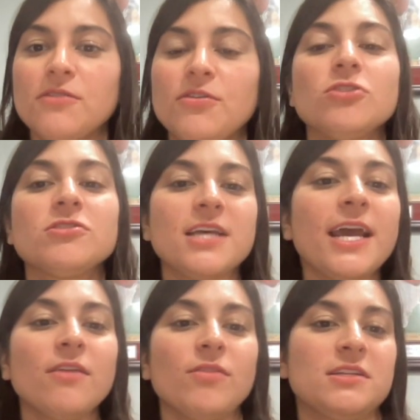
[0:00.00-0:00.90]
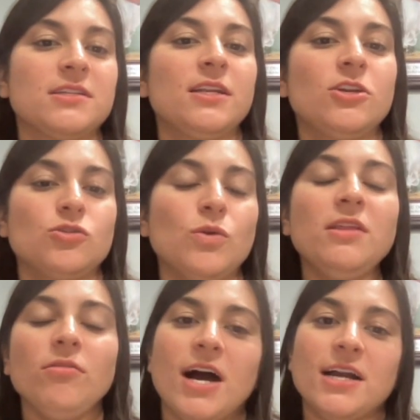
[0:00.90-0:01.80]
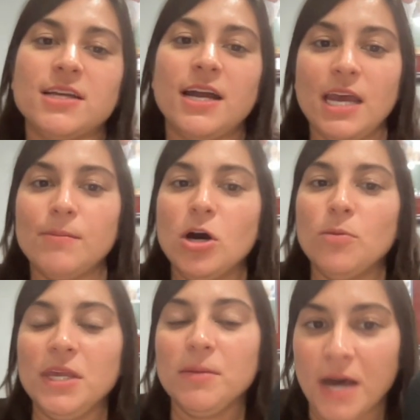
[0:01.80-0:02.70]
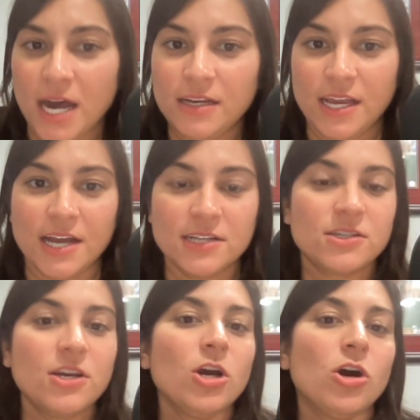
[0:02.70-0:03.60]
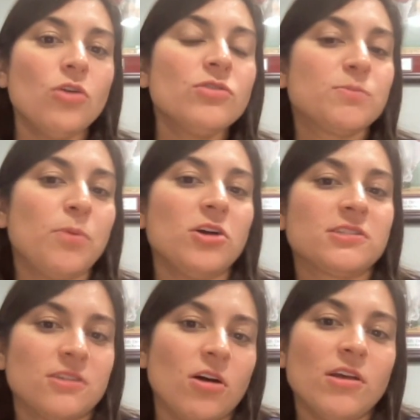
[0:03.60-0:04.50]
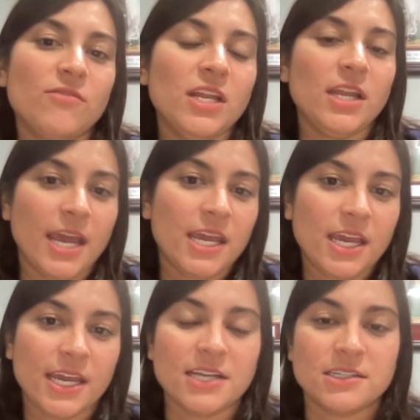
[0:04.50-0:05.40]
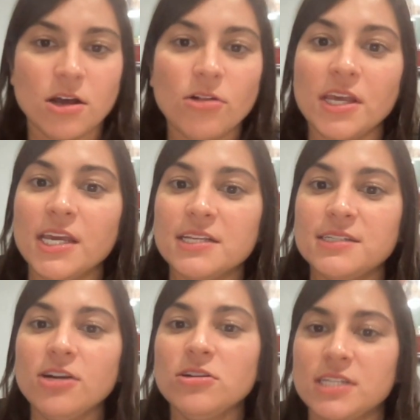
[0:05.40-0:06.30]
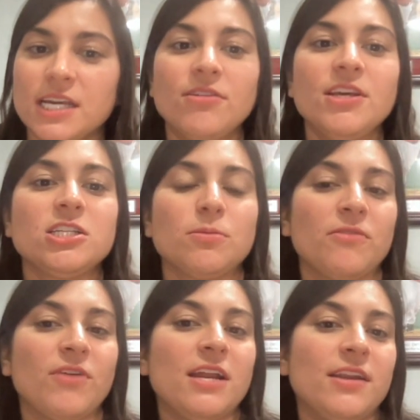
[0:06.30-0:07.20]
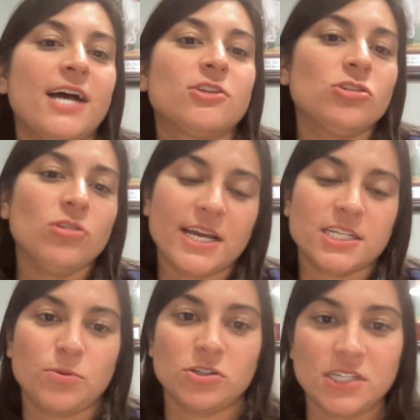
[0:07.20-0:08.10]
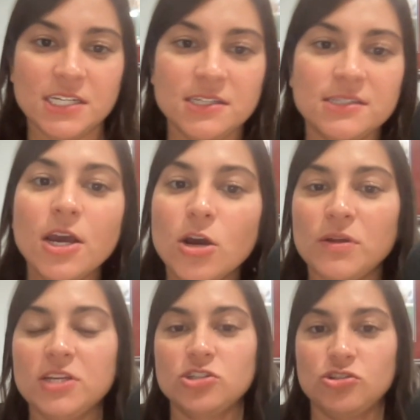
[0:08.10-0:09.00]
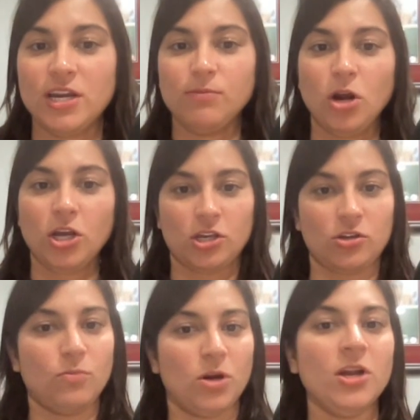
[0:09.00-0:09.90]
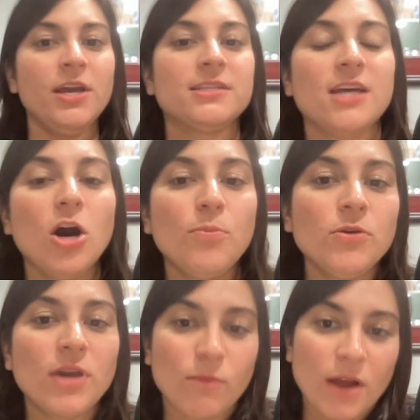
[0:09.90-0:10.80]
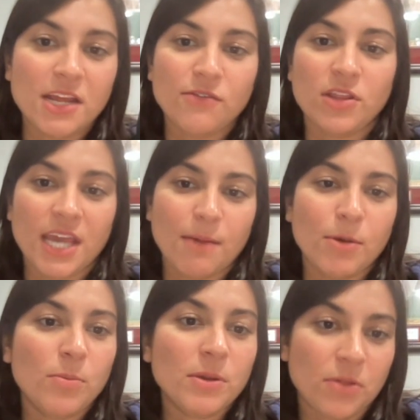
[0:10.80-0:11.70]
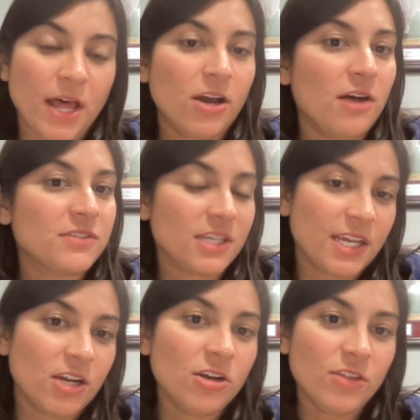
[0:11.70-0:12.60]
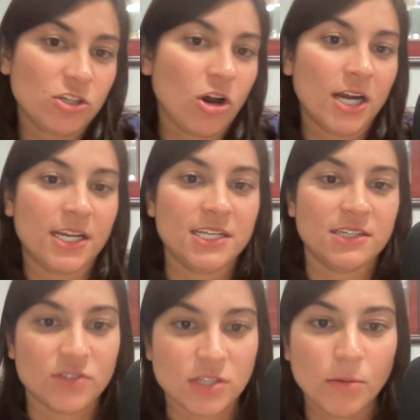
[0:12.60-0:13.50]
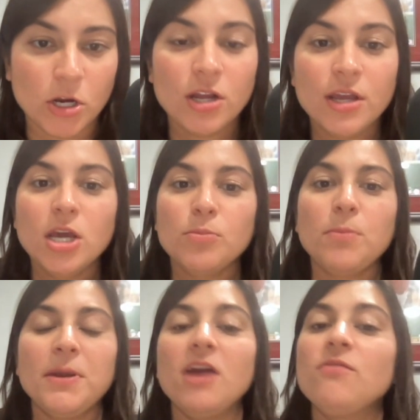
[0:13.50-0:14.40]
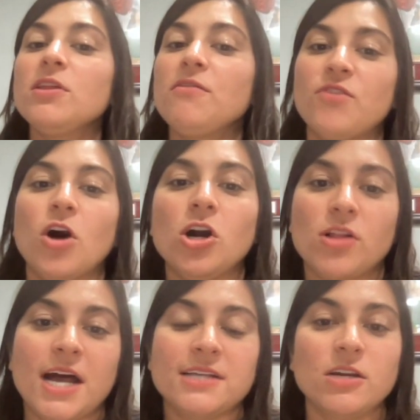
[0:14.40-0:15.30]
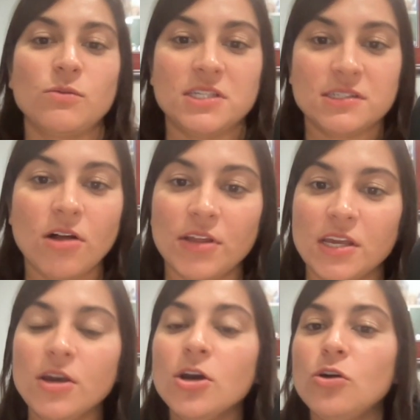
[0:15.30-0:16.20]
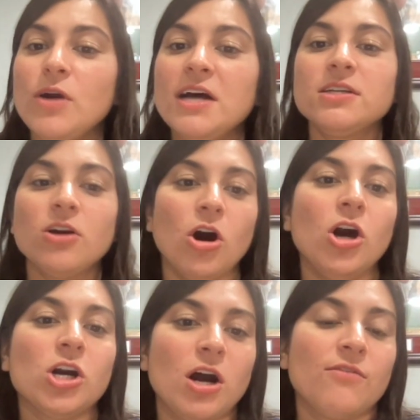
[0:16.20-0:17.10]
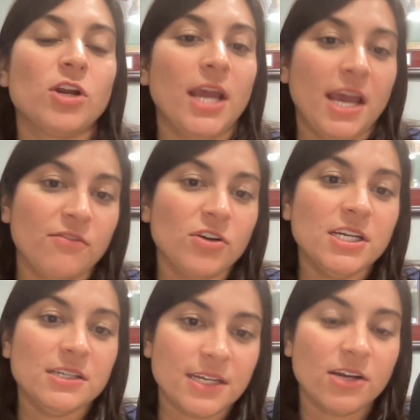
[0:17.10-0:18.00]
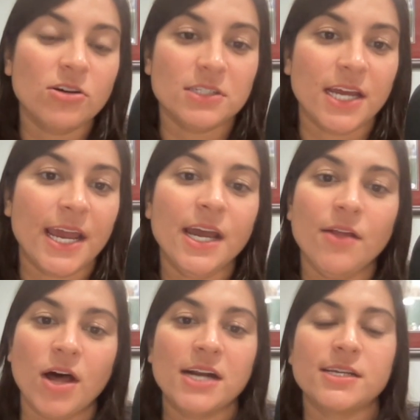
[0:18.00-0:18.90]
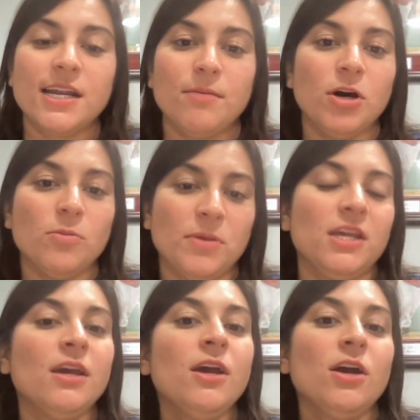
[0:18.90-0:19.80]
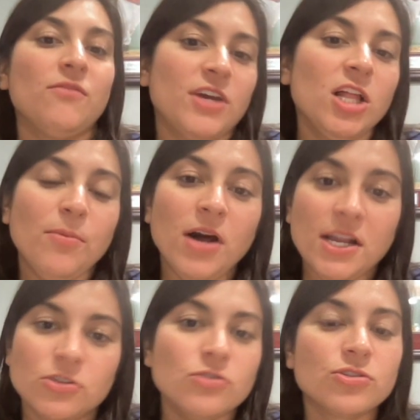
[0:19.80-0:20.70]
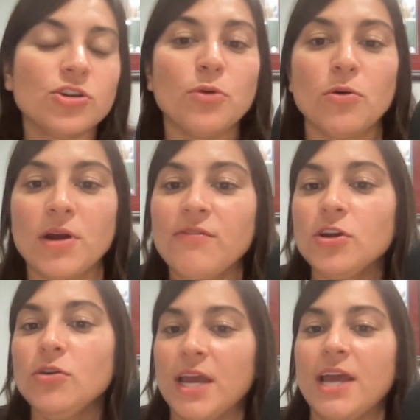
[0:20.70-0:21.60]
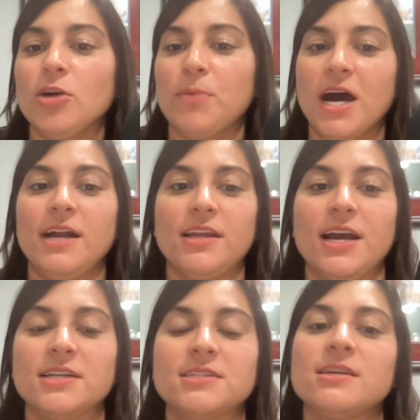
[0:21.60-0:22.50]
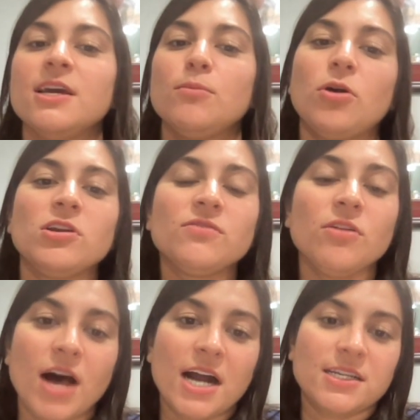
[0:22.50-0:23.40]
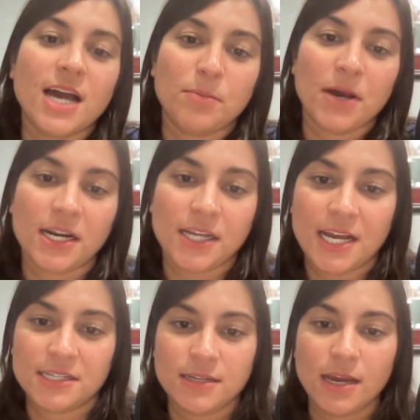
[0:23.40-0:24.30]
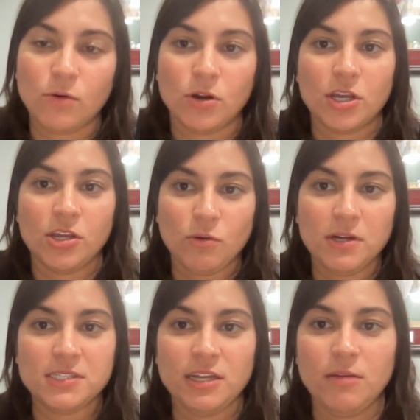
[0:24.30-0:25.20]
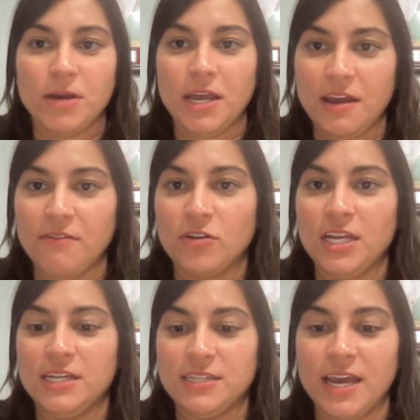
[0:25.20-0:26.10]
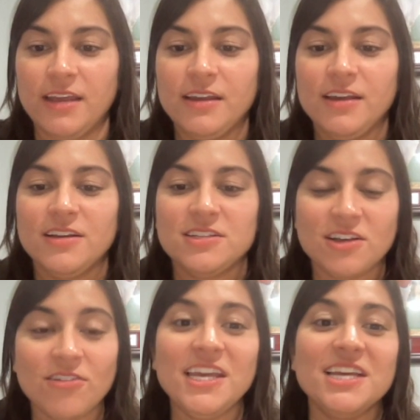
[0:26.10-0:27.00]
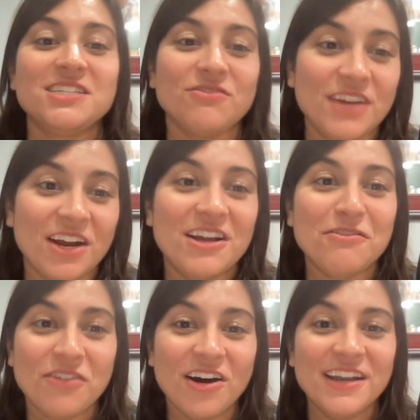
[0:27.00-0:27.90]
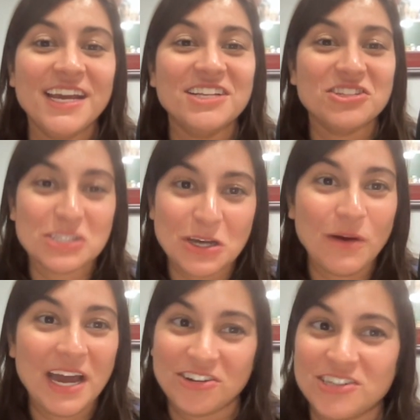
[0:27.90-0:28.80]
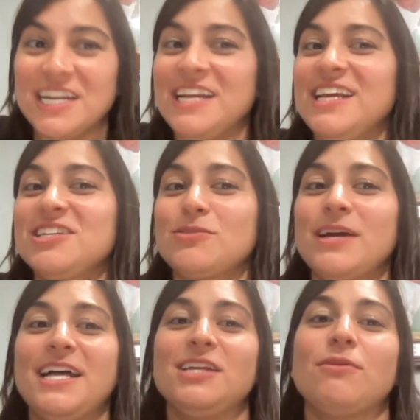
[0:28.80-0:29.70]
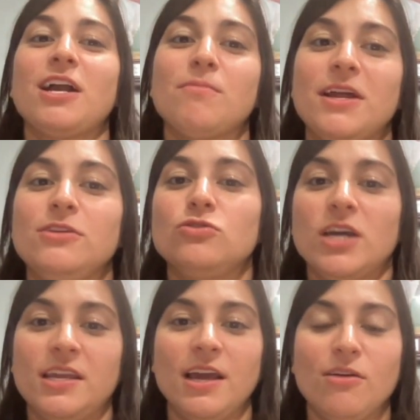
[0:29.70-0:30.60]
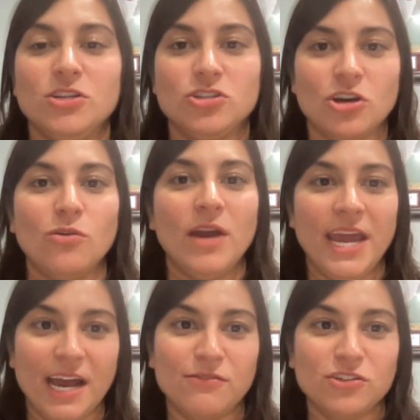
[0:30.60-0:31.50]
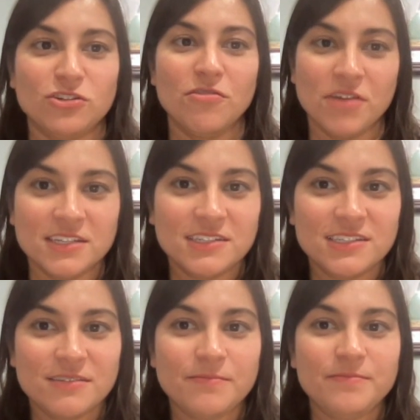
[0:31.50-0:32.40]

For your second listen, enjoy the Locked On MLB podcast. Host Paul Sullivan, aka Sully, is here daily to provide national expertise with his trademark humor to help you get ready for the MLB playoffs here in the dog days of summer. Prepare for the Fall Classic with Sully, who has it all covered every single day on Locked On MLB, available on YouTube or wherever you get your podcasts. Part of the Locked On Podcast Network, your team every day. Sully is very fun and so entertaining, so I highly recommend you checking out his show after this.